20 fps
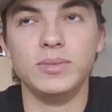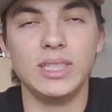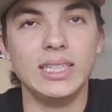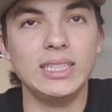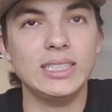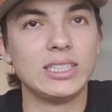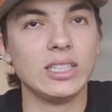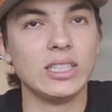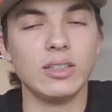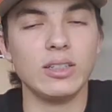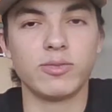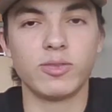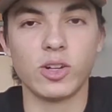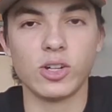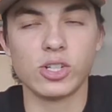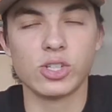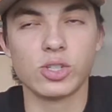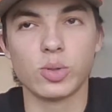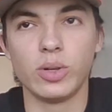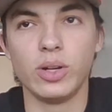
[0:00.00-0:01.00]
easily
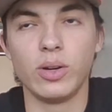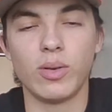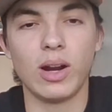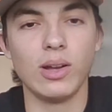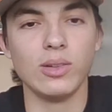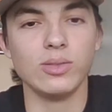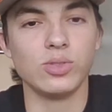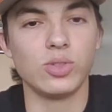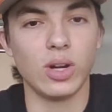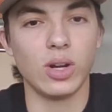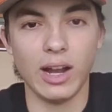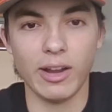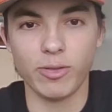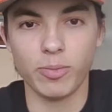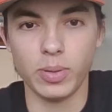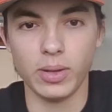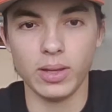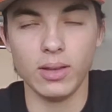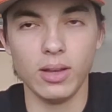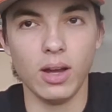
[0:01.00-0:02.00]
first 3-round
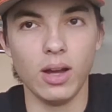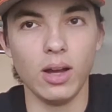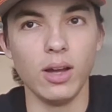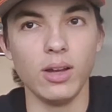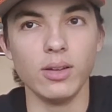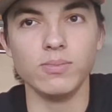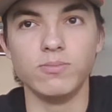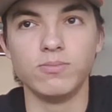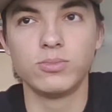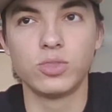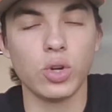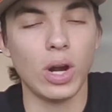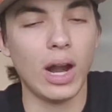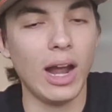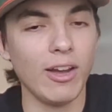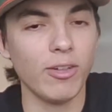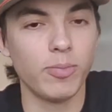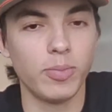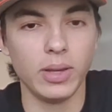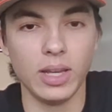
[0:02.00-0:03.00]
draft
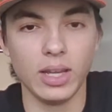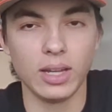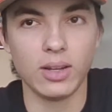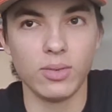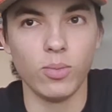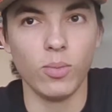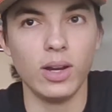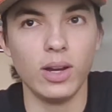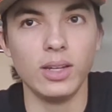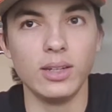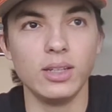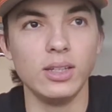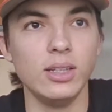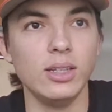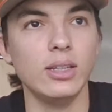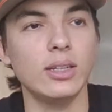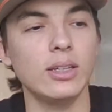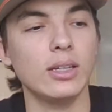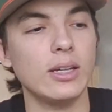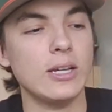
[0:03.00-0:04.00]
pick when
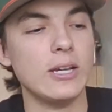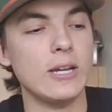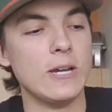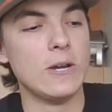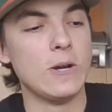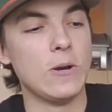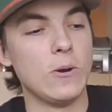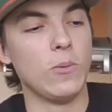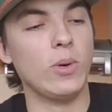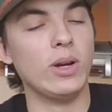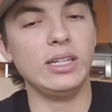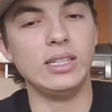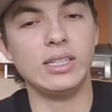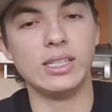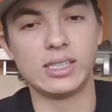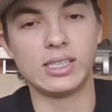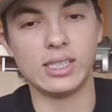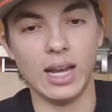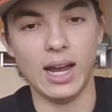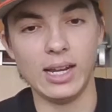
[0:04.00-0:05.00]
he
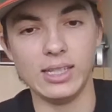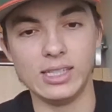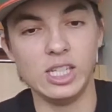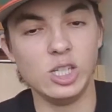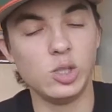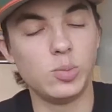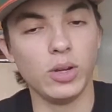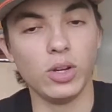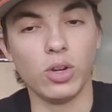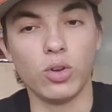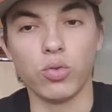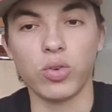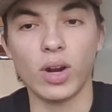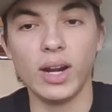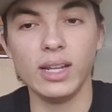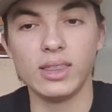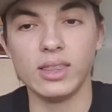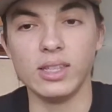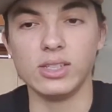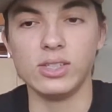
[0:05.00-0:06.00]
decides. He's been
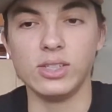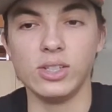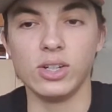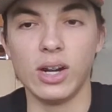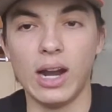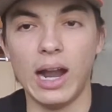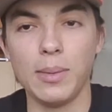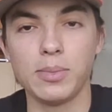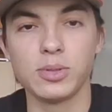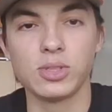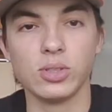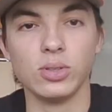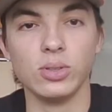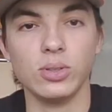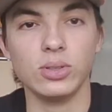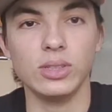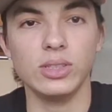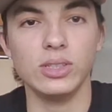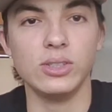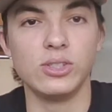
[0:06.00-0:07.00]
great this year.
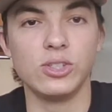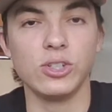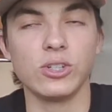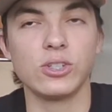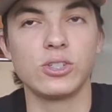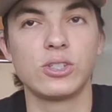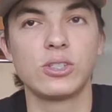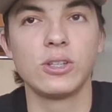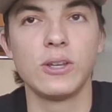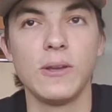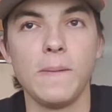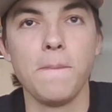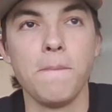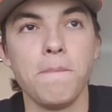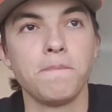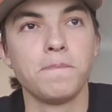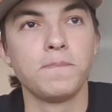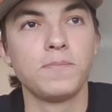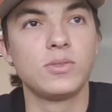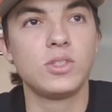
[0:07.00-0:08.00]
Absolutely just
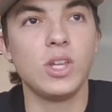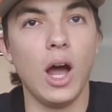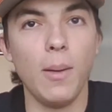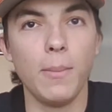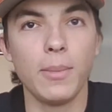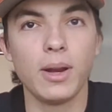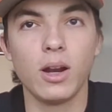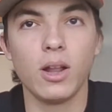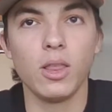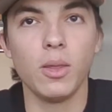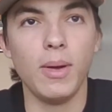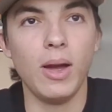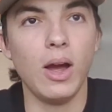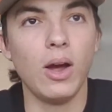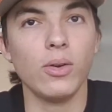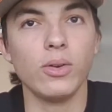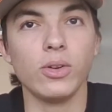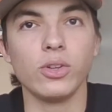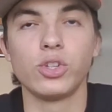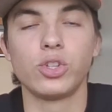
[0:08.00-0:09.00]
dominant on the
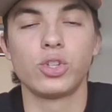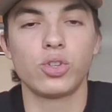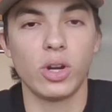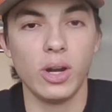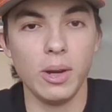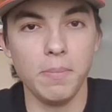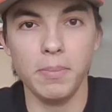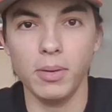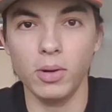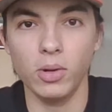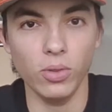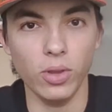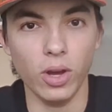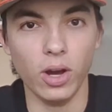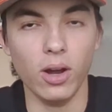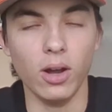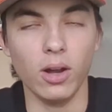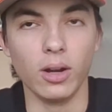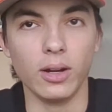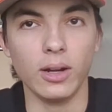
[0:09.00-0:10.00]
mound, a straight
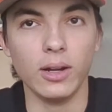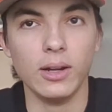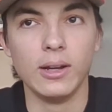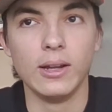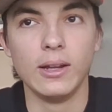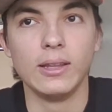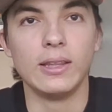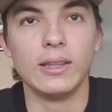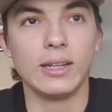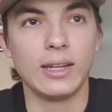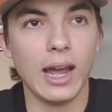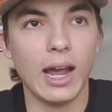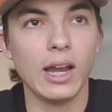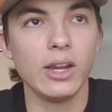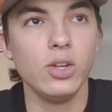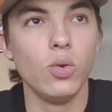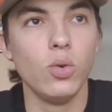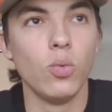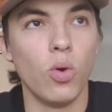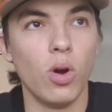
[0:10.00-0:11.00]
bulldog, the guy
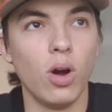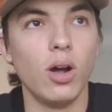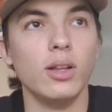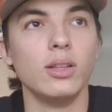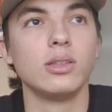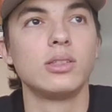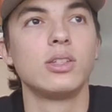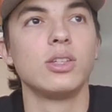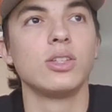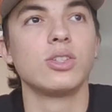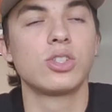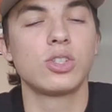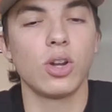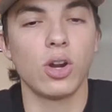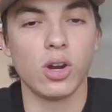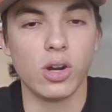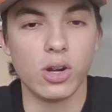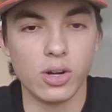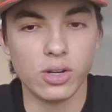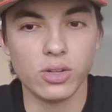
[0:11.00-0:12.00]
you want to
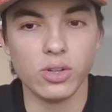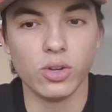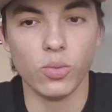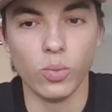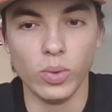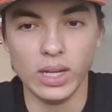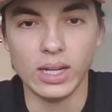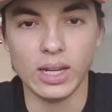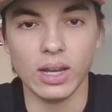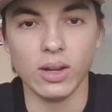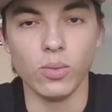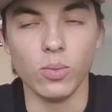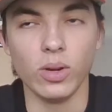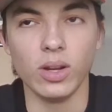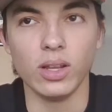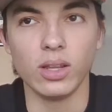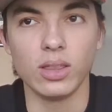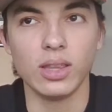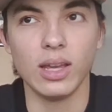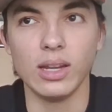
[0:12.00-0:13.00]
start your weekend
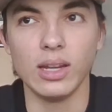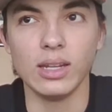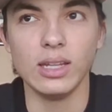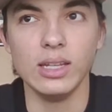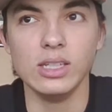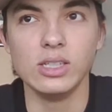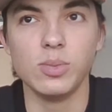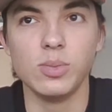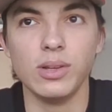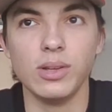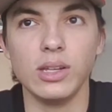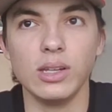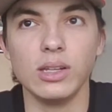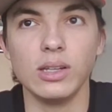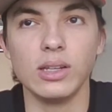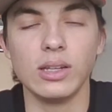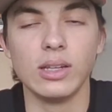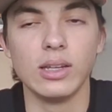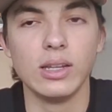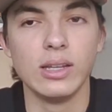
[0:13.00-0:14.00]
with. And he's
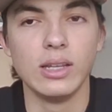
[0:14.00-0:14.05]
been